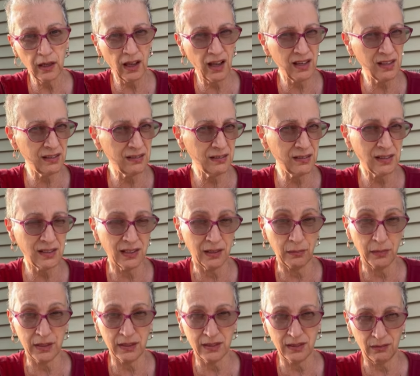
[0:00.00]
I looked at him,
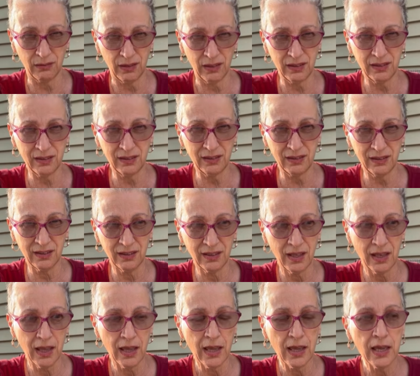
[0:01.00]
I said, what?
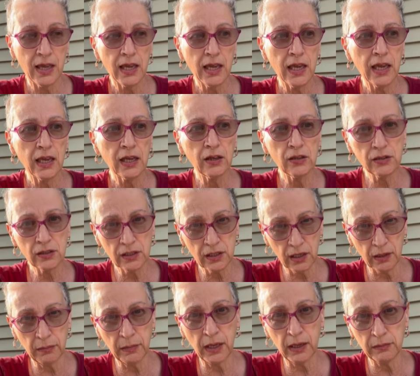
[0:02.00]
He goes,
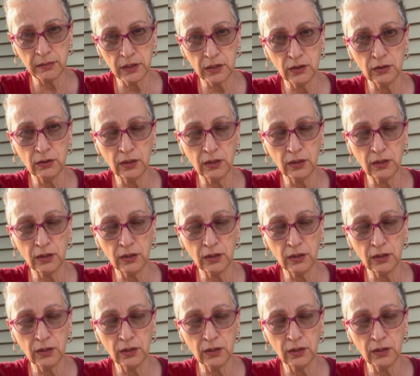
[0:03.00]
uh, ma'am, do you